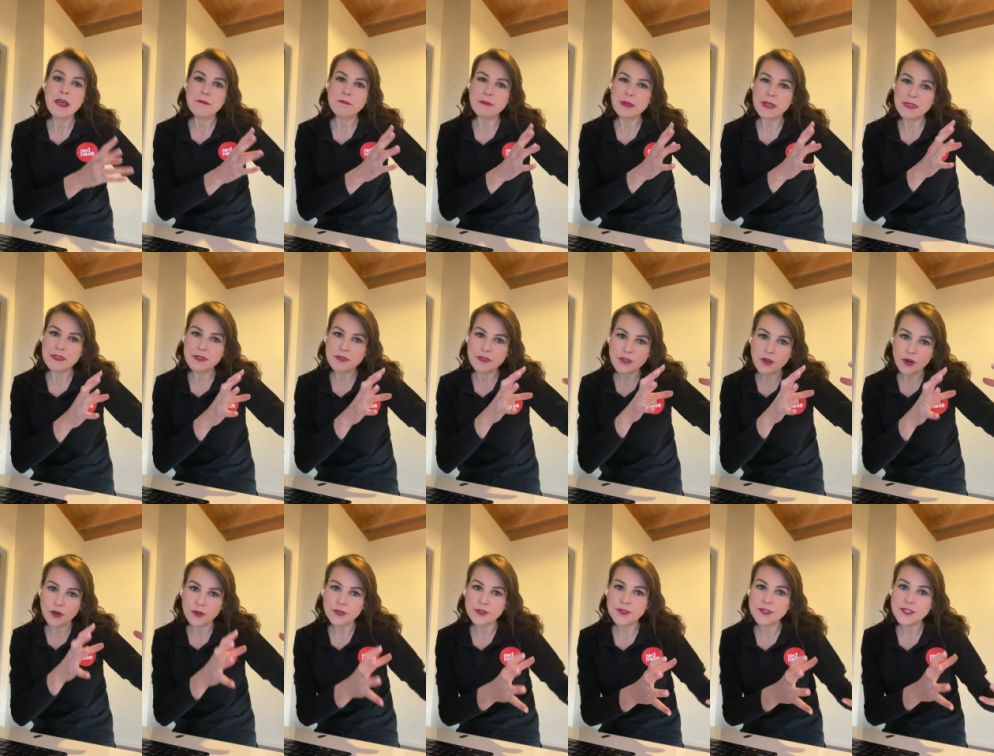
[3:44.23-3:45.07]
But
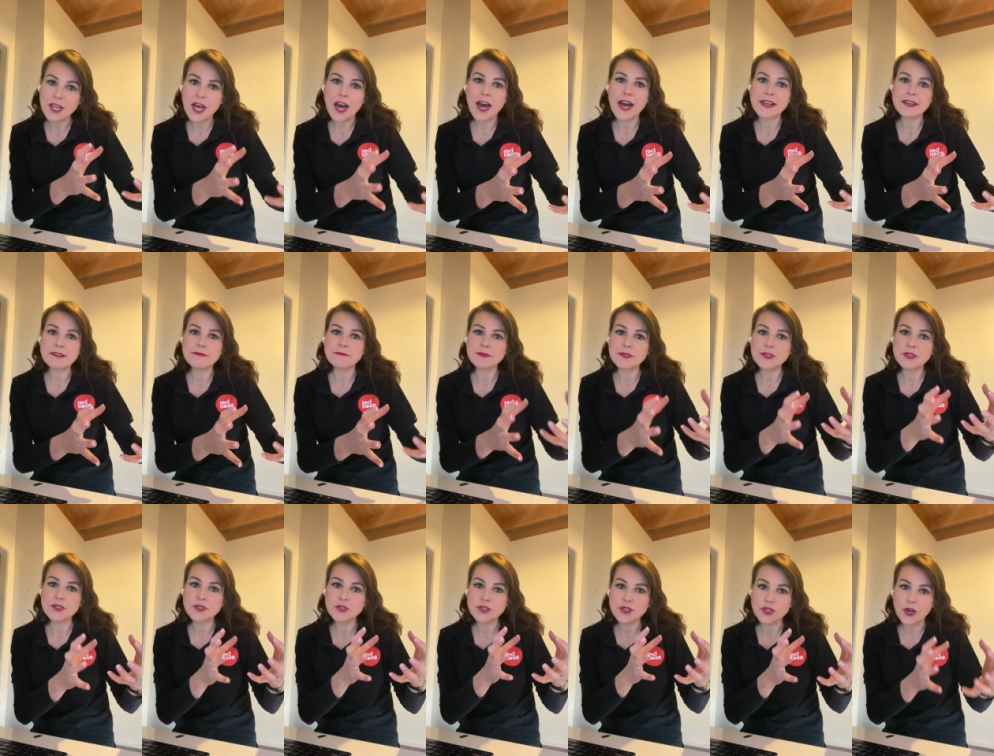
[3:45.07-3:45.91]
those
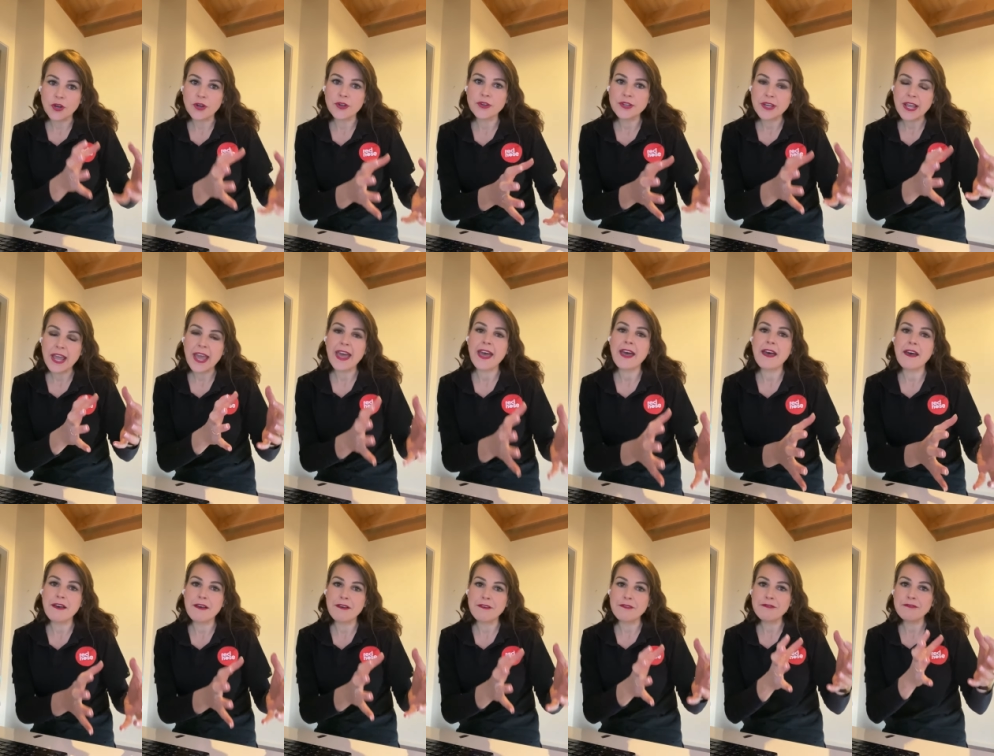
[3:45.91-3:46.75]
items don't
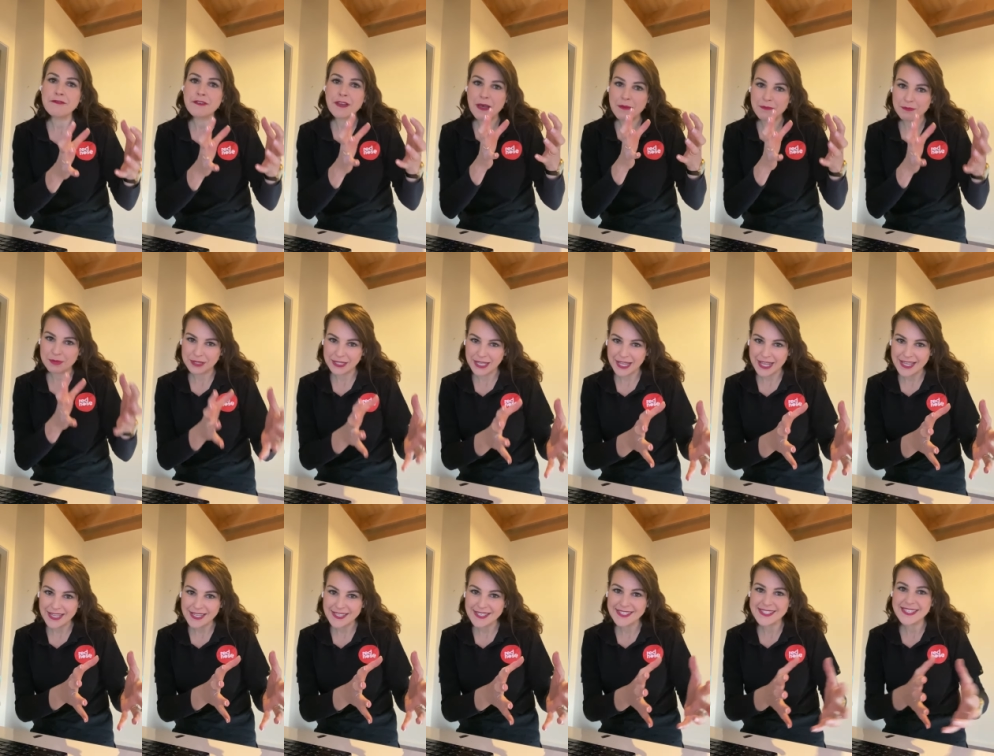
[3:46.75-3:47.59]
have a
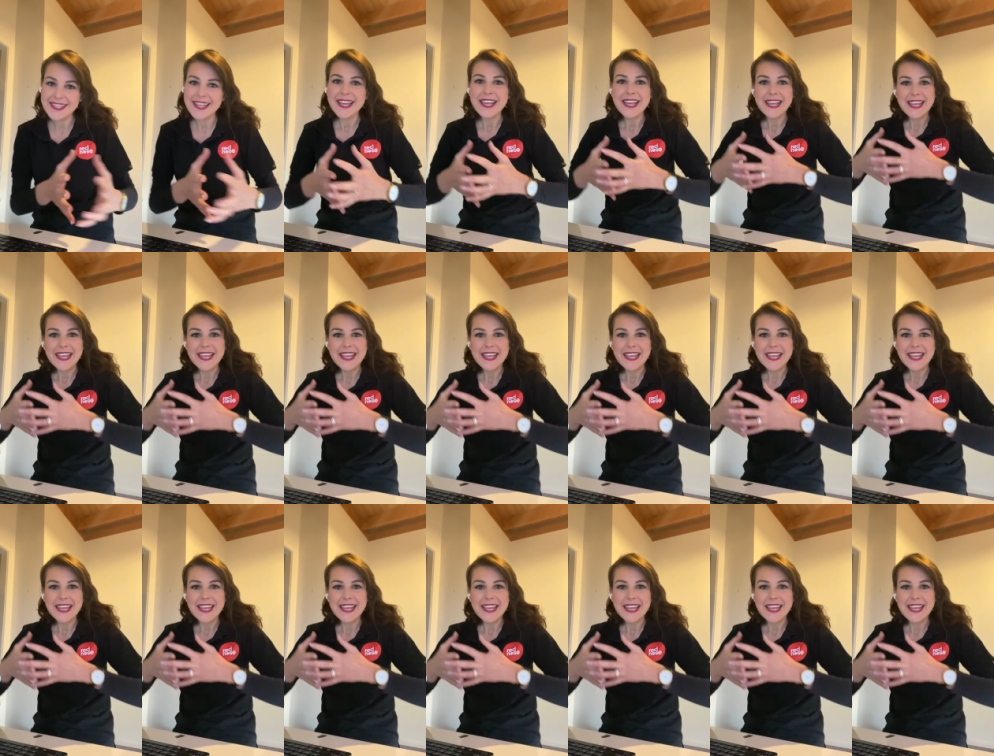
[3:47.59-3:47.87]
place